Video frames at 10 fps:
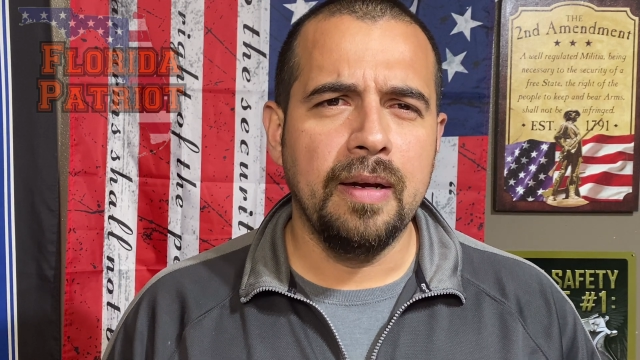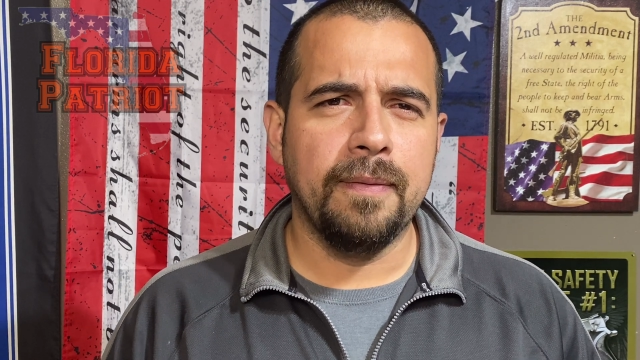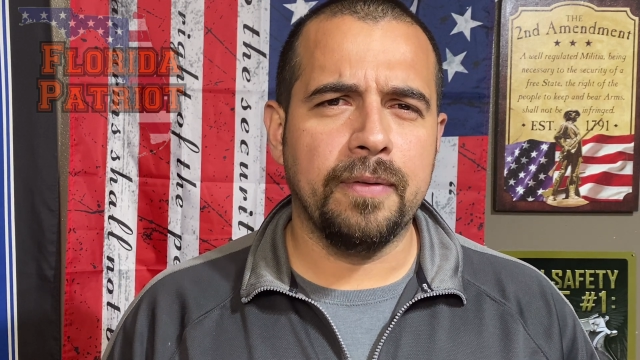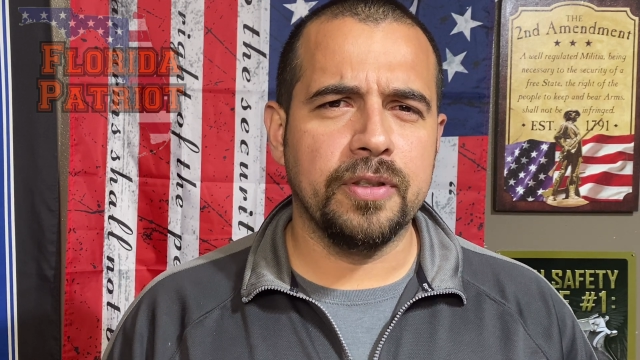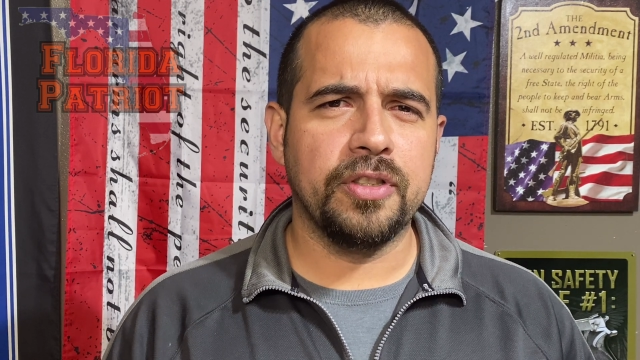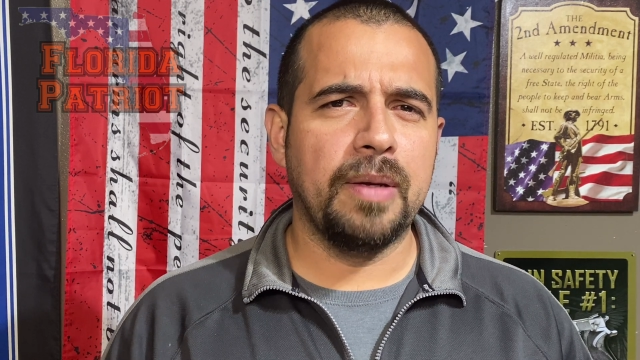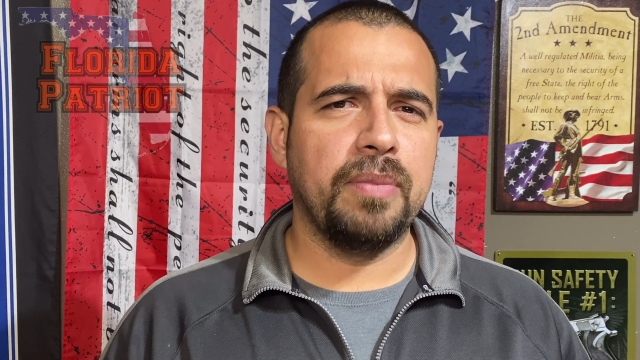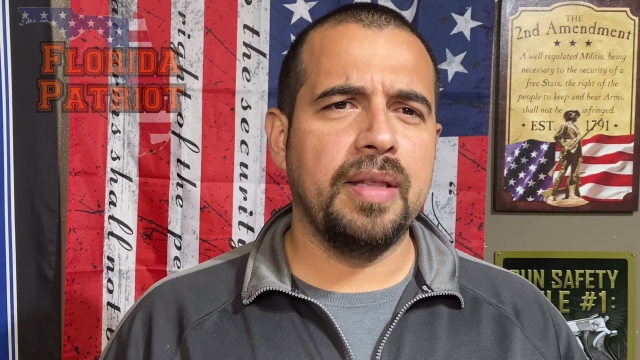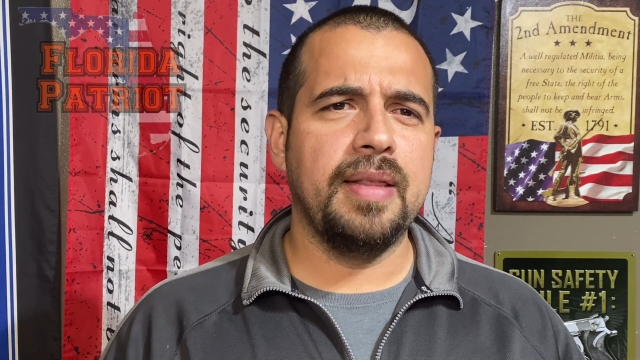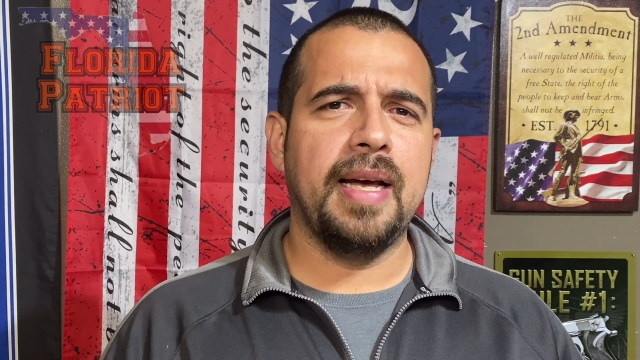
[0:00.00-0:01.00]
for
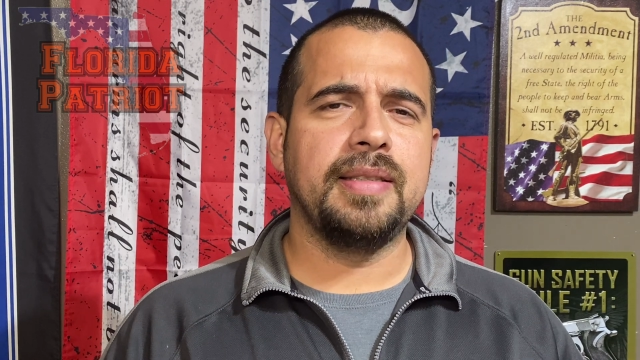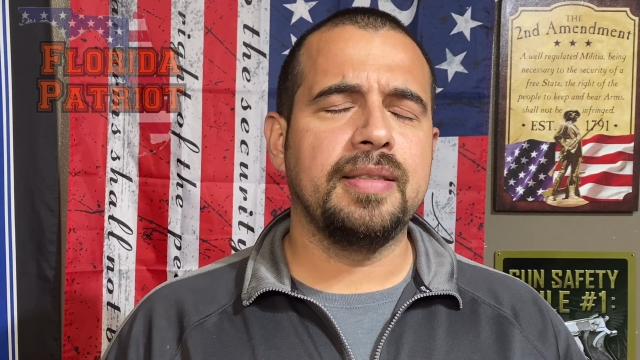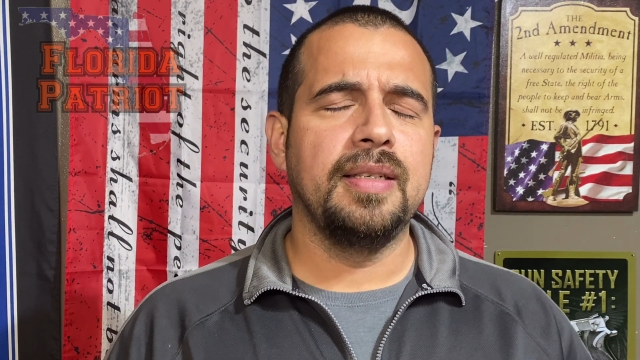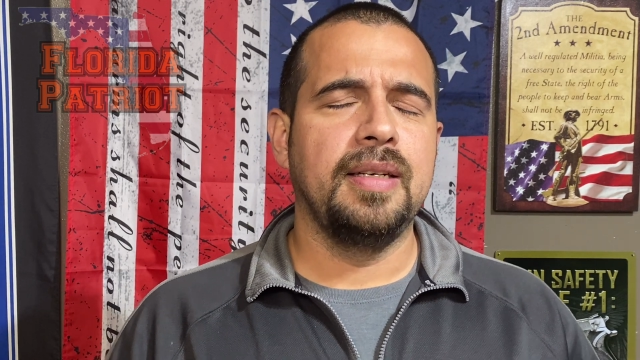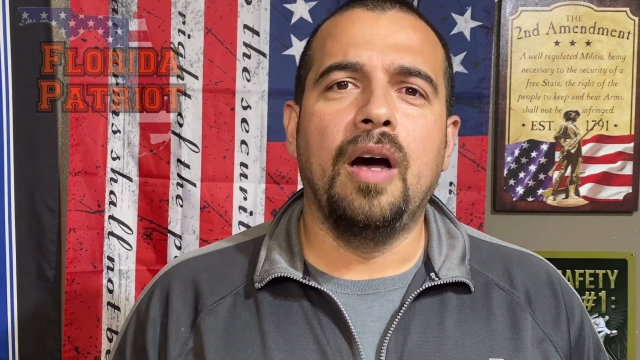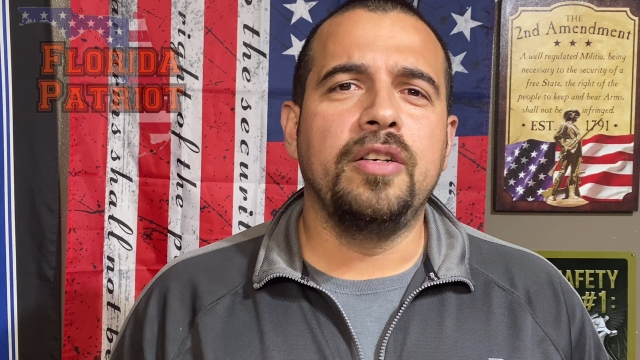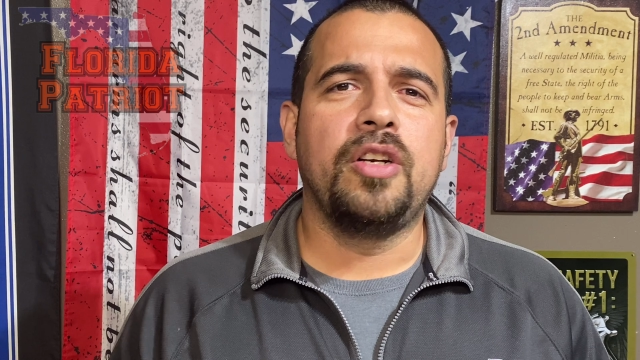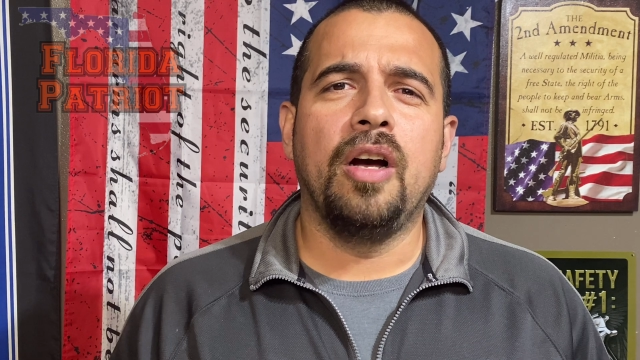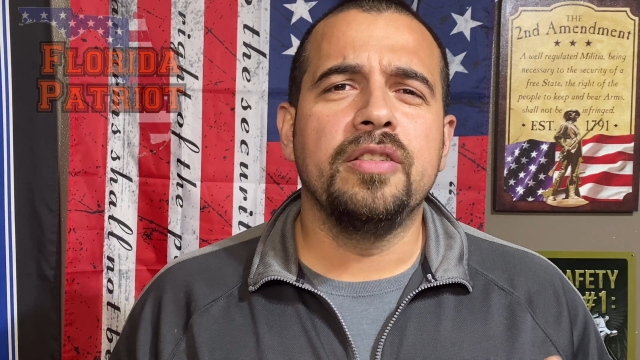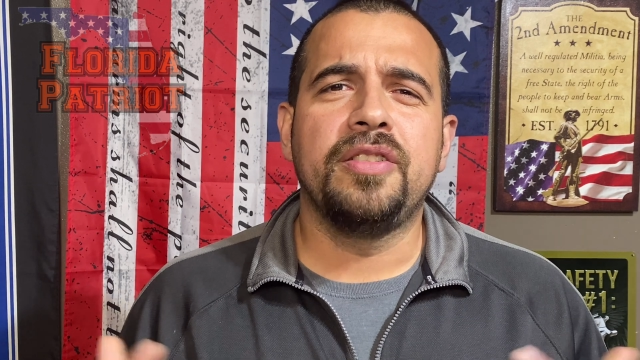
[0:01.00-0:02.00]
something that's
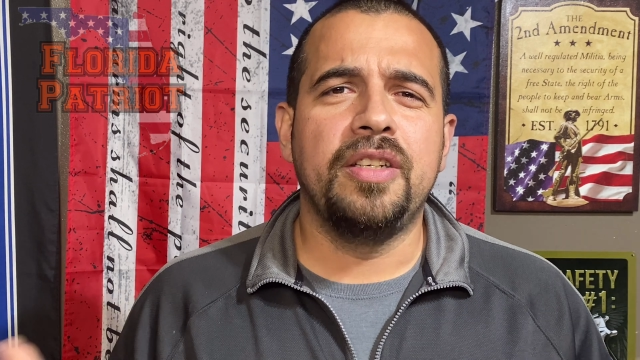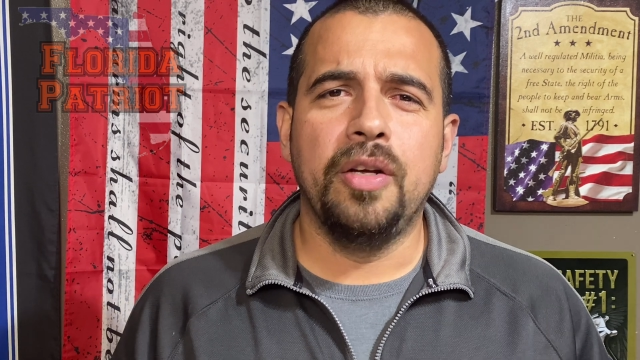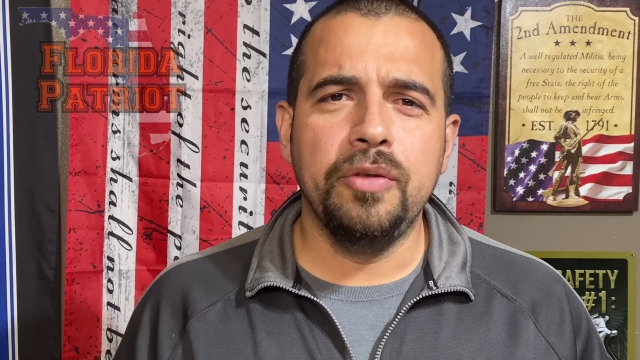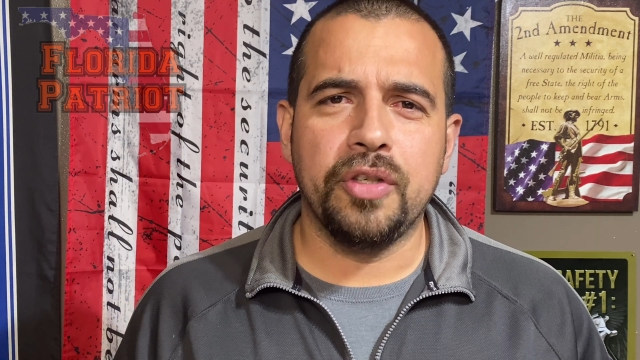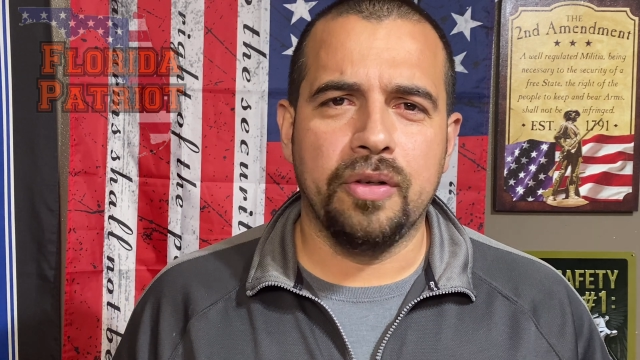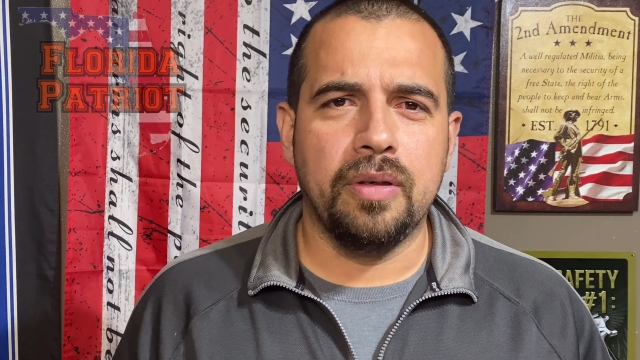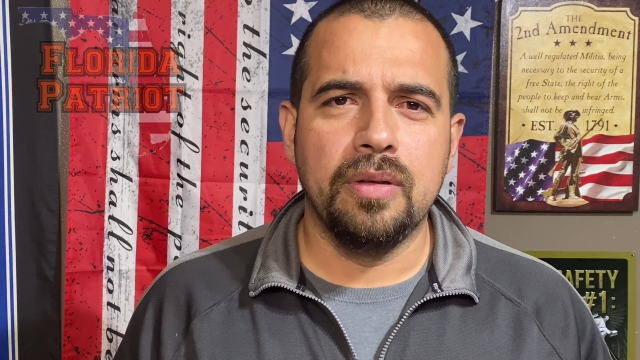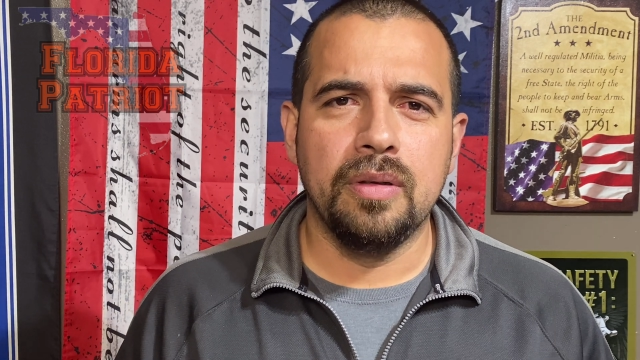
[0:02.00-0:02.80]
unconstitutional?